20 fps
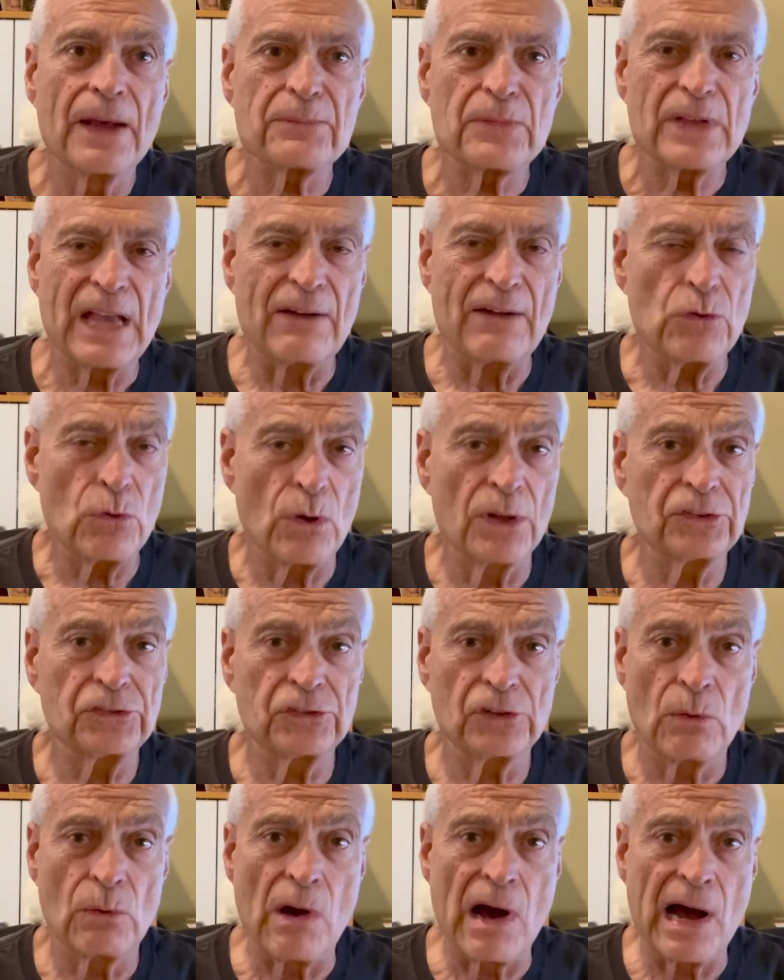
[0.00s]
Every once
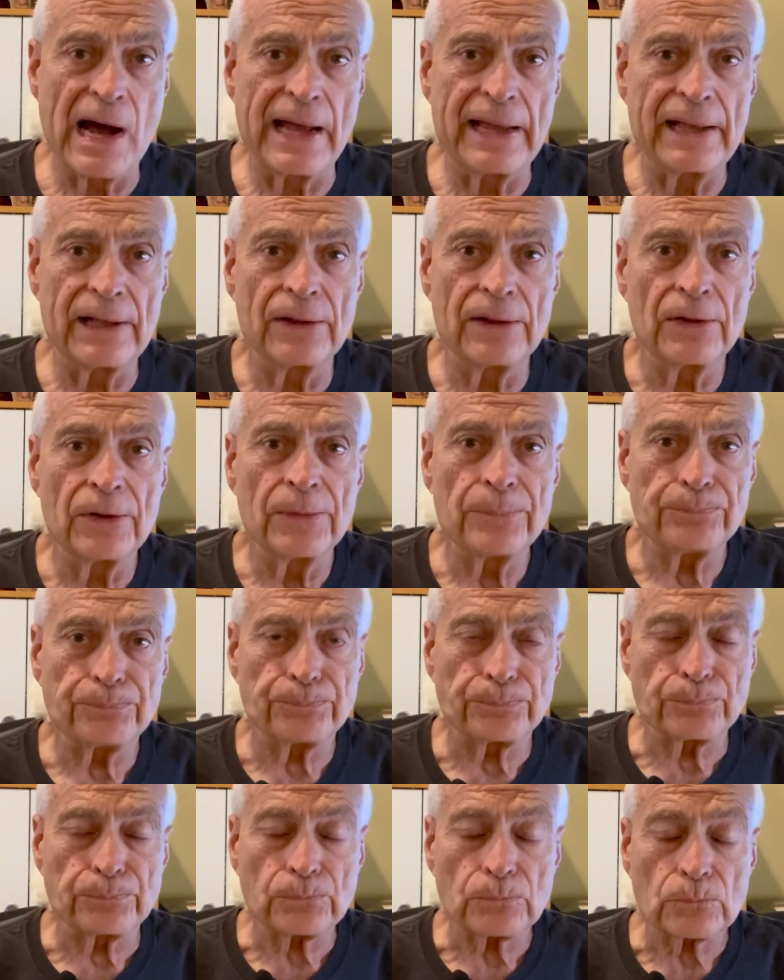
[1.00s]
in a while,
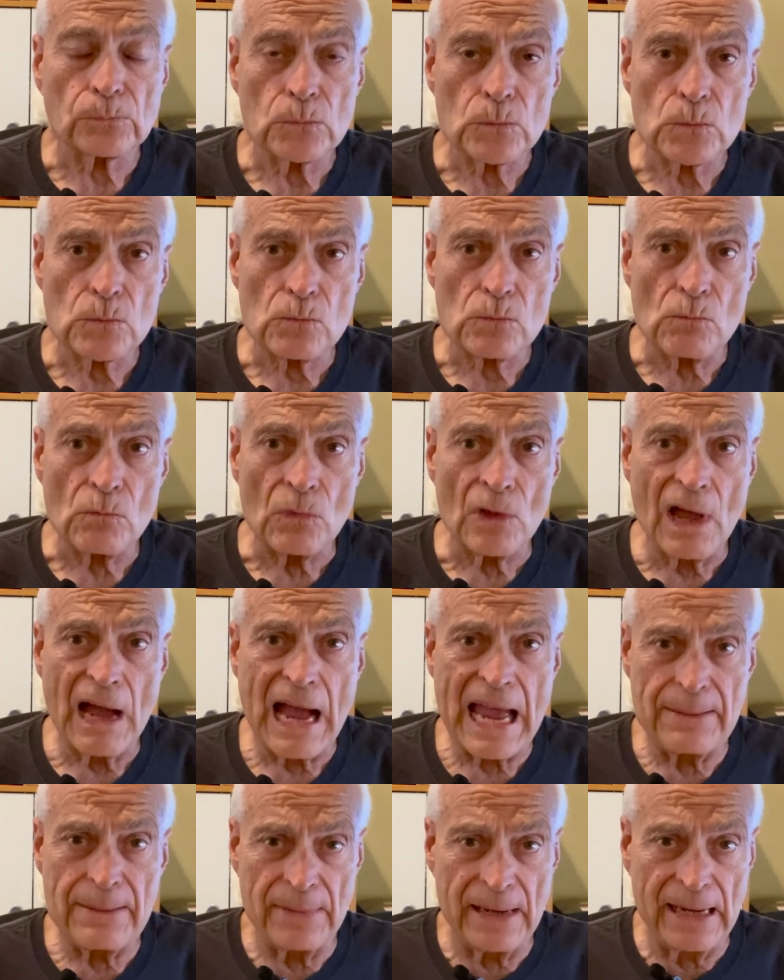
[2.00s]

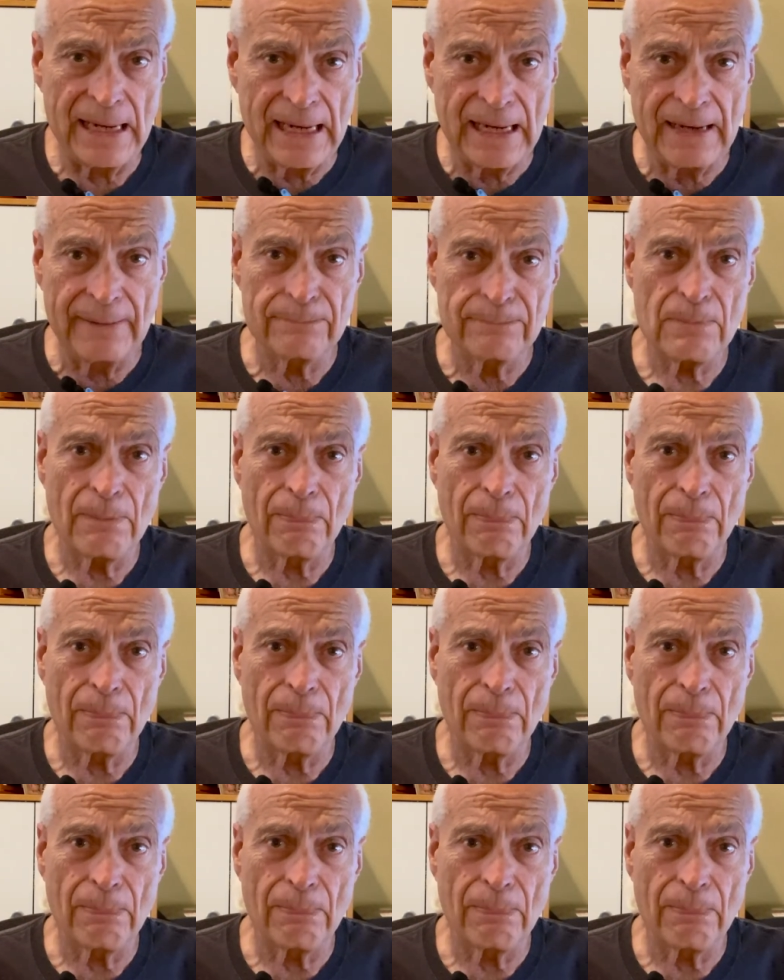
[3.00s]
I may